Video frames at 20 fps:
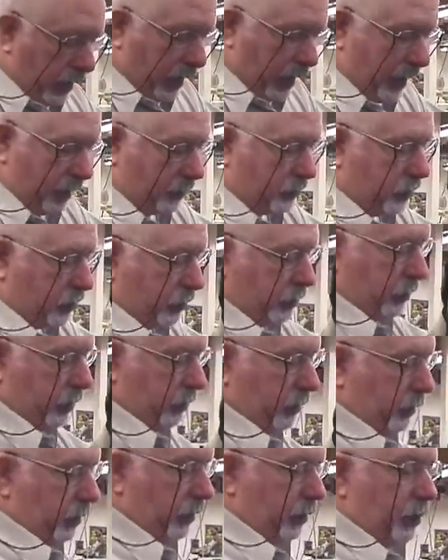
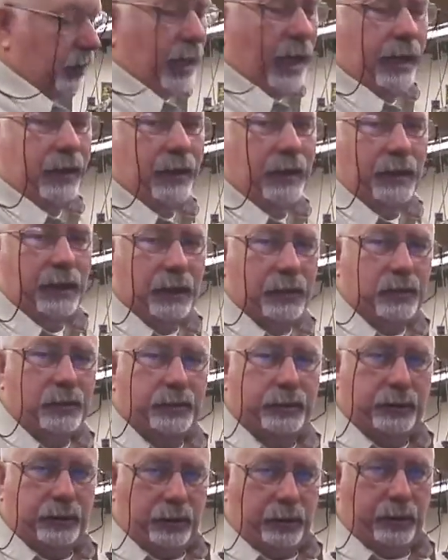oxygen and
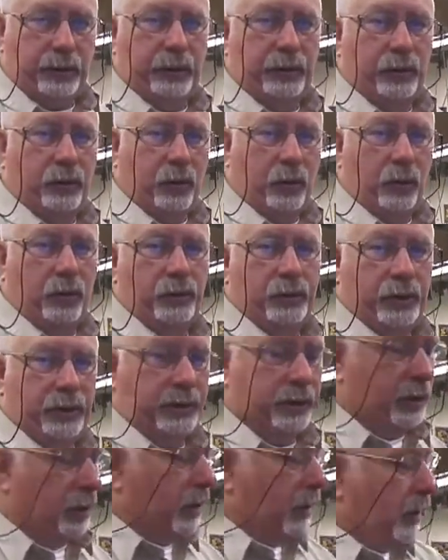non-condensables are in your
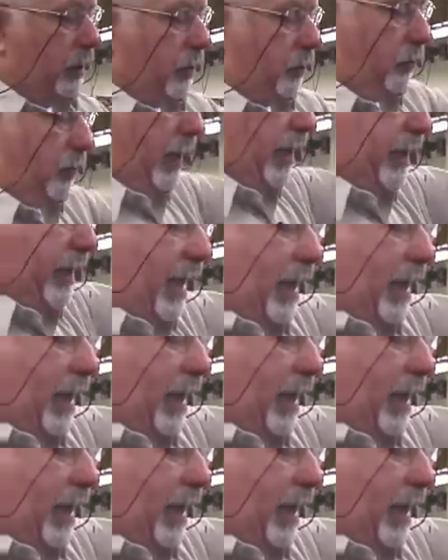hoses. Right